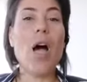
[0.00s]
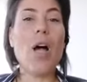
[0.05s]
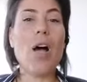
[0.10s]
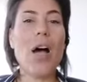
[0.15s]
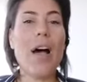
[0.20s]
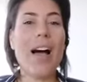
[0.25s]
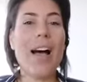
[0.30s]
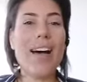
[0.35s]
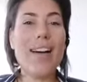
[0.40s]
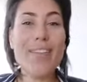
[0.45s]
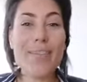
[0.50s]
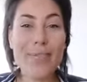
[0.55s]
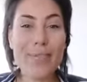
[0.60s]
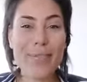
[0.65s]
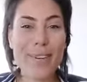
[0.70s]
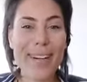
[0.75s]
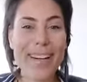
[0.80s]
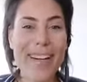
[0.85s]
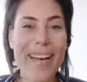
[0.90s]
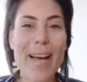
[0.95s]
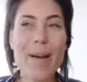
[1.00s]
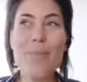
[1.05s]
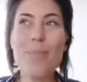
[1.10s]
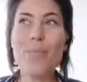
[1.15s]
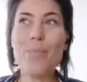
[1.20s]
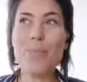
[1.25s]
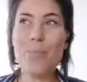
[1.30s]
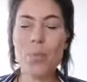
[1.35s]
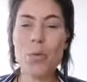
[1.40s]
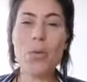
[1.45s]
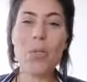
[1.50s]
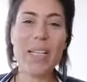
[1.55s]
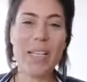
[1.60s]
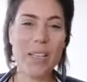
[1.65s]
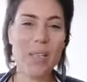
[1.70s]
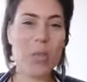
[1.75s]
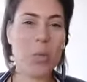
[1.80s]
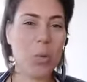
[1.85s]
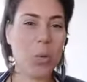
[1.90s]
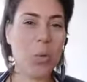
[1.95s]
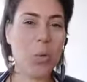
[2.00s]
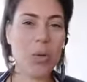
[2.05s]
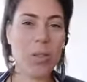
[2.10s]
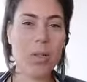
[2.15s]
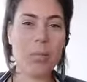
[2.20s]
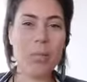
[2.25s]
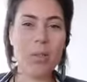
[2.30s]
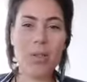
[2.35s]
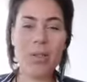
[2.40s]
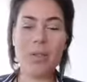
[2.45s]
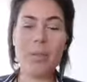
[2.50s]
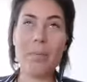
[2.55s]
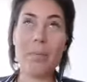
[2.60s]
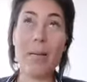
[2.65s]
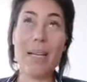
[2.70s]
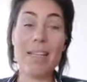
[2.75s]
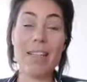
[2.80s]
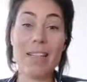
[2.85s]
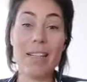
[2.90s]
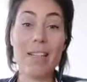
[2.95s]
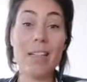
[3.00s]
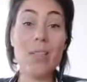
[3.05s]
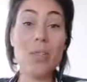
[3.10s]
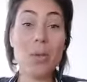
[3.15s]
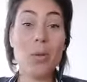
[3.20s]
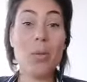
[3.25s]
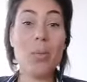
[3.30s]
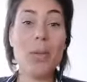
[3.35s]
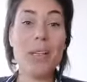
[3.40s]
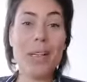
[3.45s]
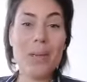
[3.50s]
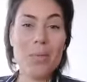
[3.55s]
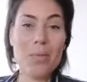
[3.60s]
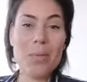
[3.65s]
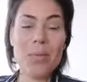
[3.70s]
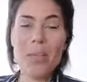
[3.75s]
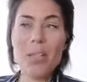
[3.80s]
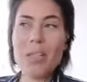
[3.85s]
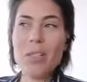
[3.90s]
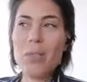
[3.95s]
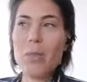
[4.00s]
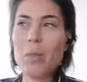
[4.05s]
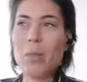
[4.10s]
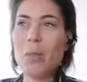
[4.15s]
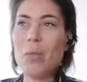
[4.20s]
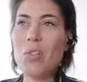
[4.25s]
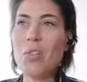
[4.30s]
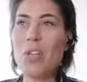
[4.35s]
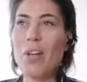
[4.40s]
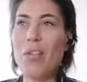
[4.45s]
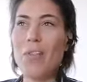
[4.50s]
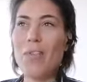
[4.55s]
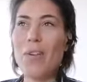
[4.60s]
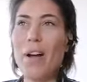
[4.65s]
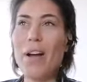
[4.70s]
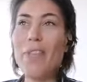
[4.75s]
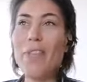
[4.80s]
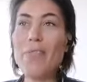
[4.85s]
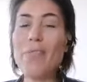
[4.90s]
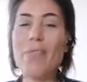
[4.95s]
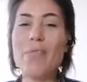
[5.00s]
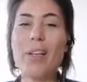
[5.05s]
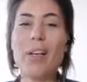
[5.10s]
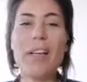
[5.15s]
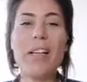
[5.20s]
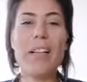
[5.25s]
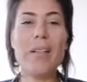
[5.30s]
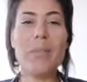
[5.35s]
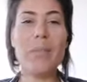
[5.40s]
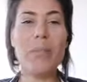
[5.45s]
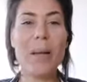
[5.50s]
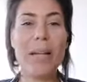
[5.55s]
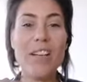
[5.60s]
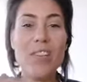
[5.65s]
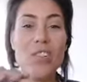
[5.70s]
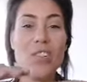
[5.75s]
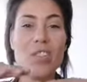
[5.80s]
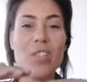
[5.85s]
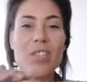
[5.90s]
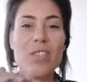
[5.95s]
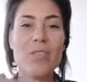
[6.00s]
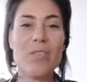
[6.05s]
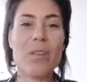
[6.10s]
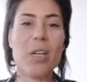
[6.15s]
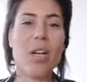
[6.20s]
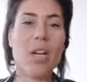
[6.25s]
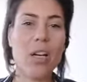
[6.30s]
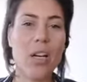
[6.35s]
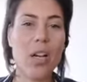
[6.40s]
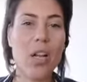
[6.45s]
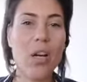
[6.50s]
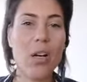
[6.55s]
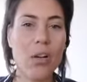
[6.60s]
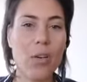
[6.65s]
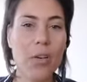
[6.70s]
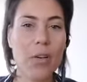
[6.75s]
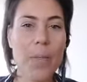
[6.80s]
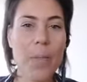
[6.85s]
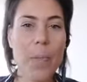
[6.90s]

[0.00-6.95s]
I find, I'm pretty tall, I'm not amazingly tall, but I'm pretty tall. So I find benches very low.